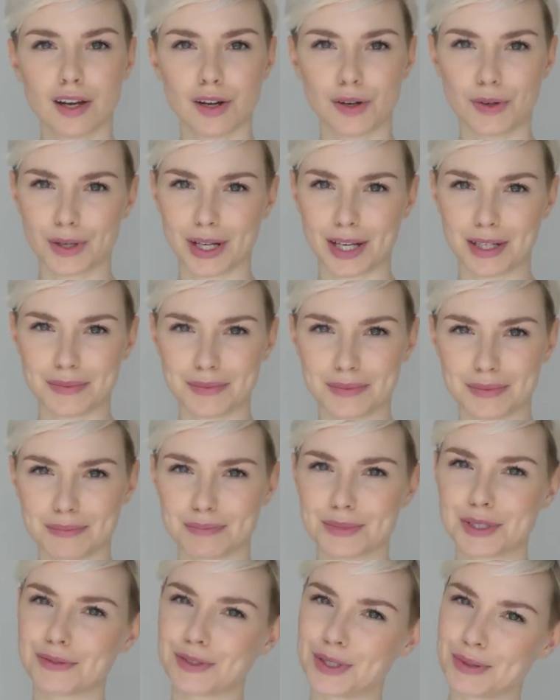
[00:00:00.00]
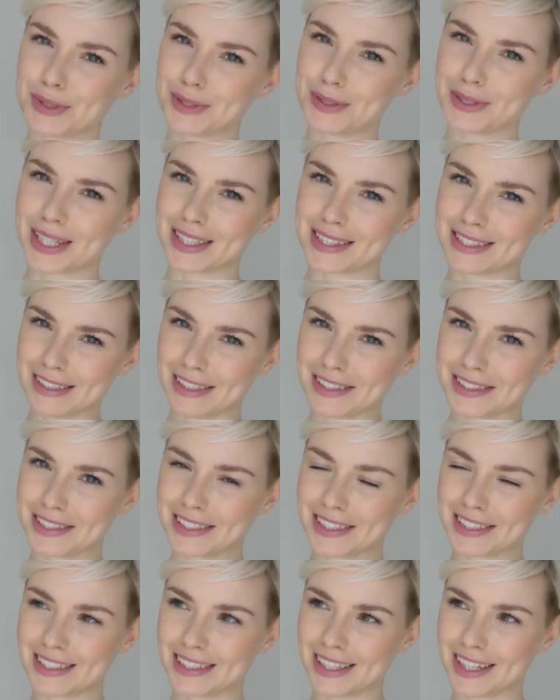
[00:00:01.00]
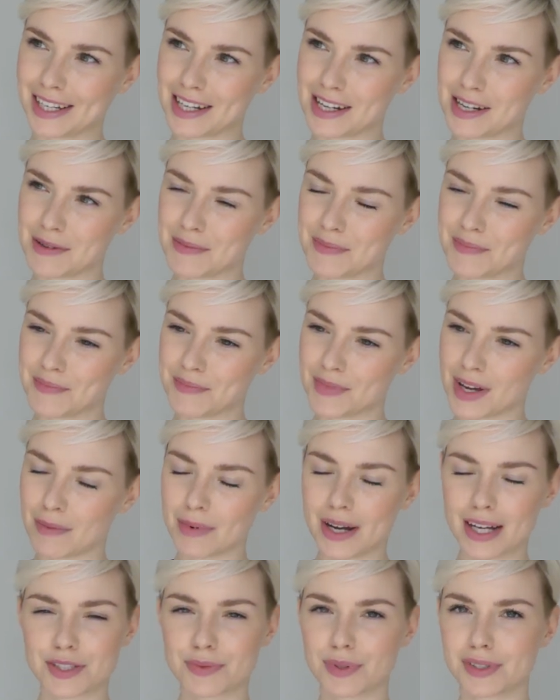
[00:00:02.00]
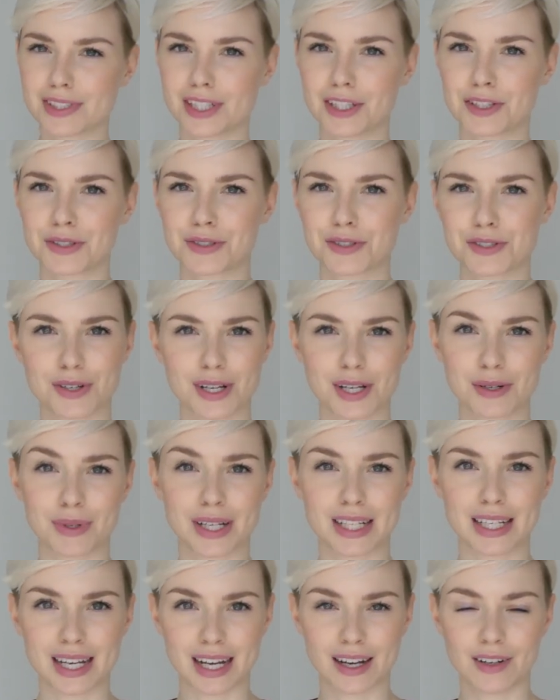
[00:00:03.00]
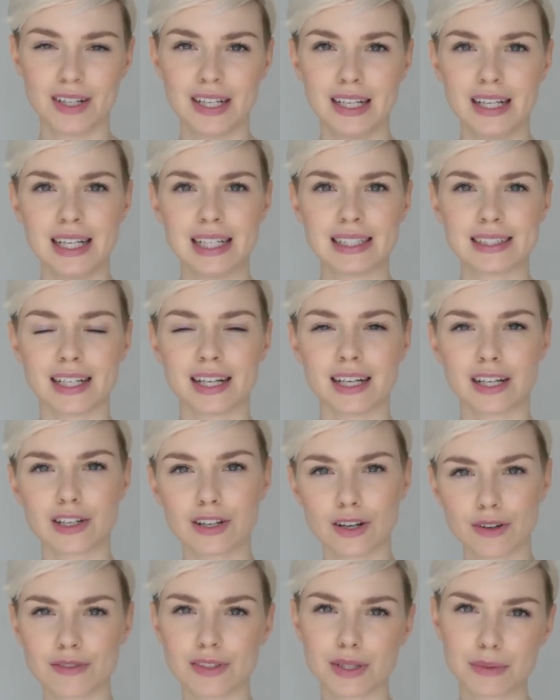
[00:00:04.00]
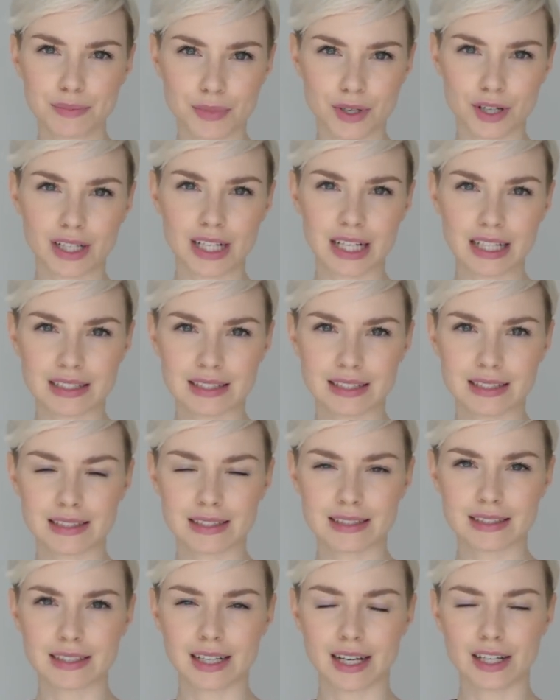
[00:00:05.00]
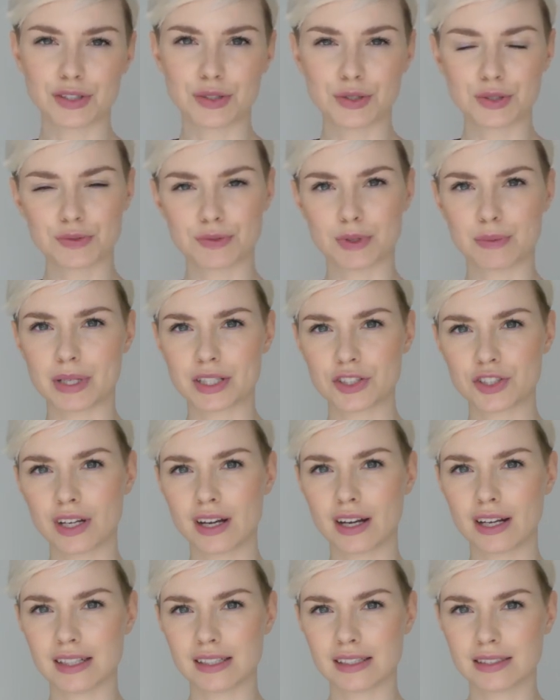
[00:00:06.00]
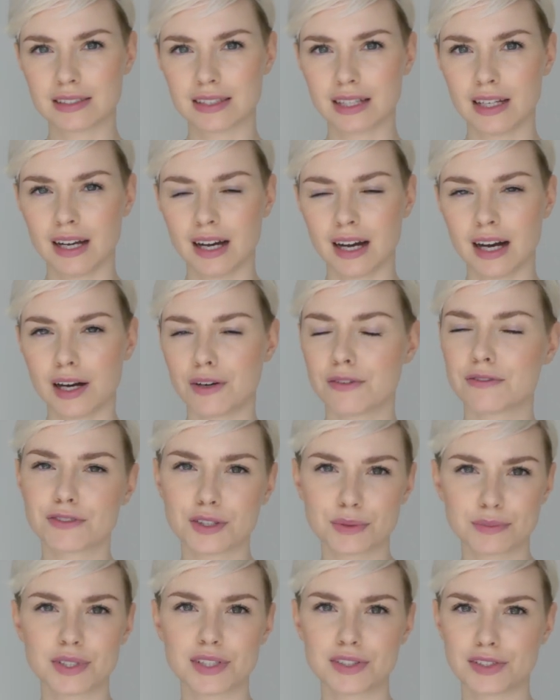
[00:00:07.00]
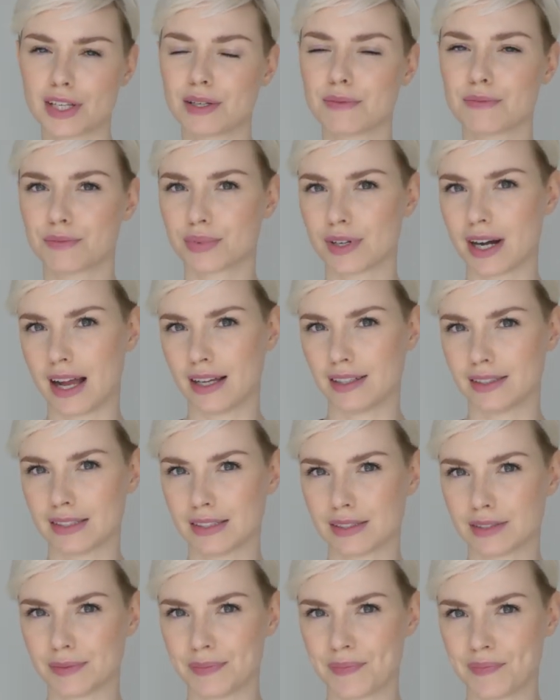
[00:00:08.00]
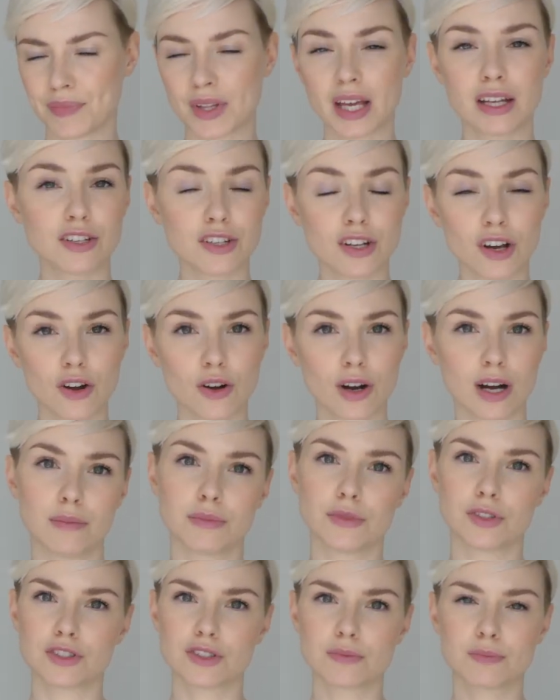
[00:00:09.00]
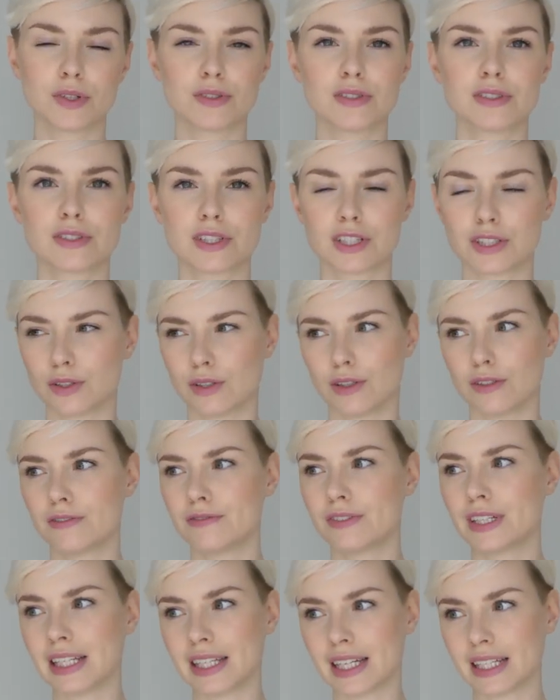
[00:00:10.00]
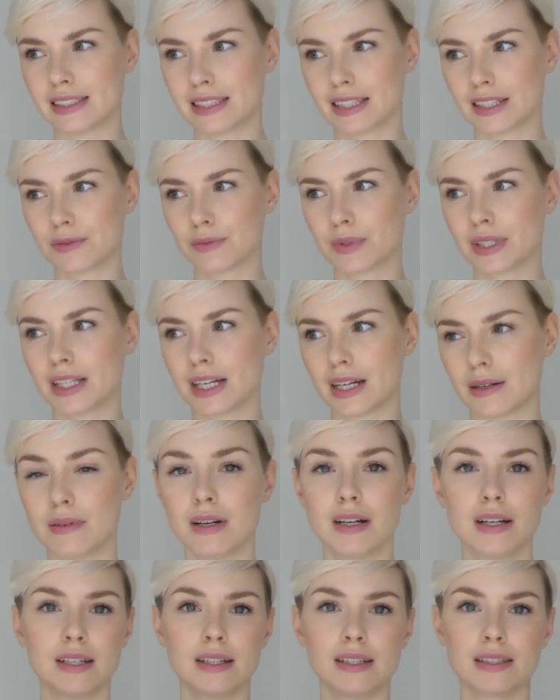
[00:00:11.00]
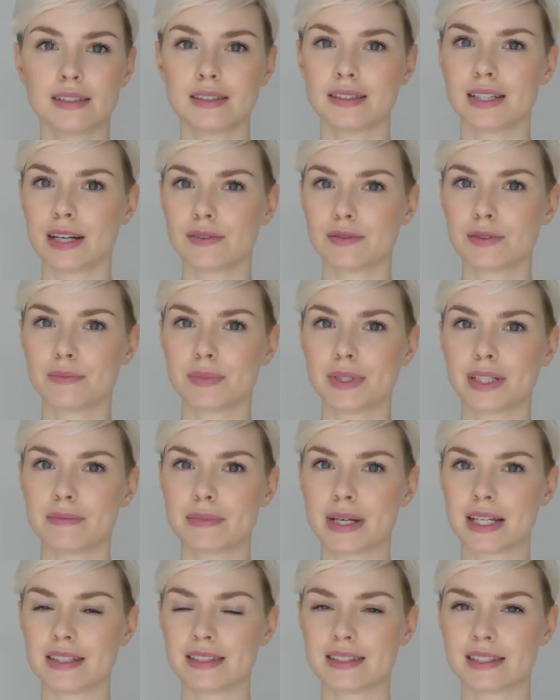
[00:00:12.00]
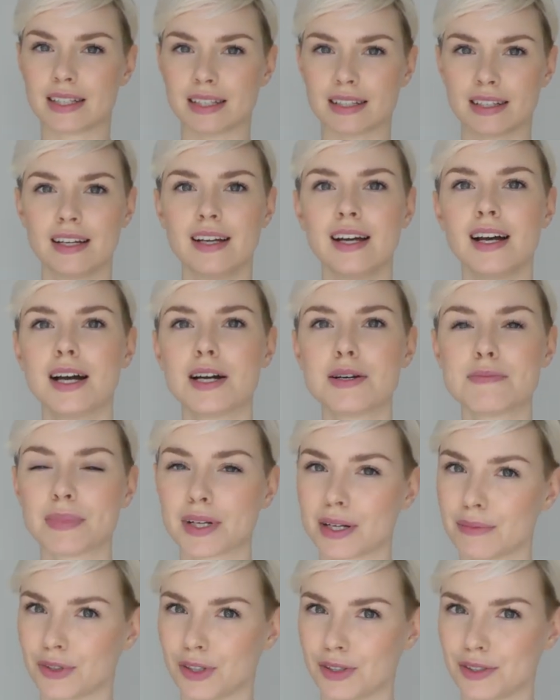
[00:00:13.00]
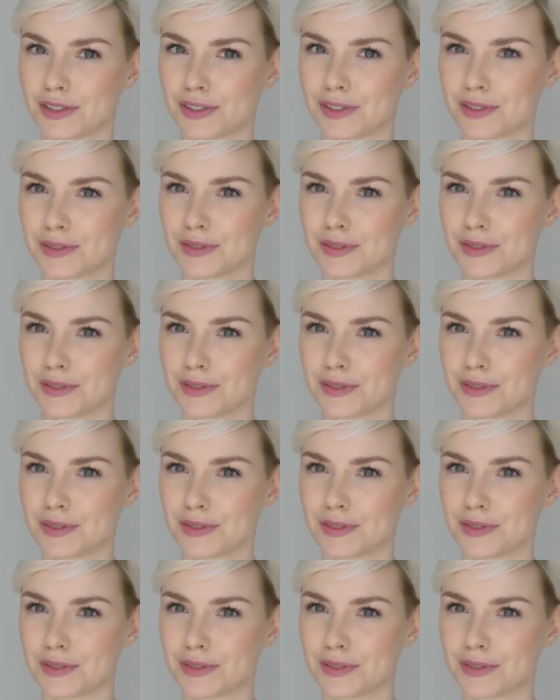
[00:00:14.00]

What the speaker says: Okay. Before we do get started, I might as well tell you straight away now that a lot of the products that I use for my child are from the same brand. And no, I'm not sponsored or affiliated with them. That would be amazing, but I'm not.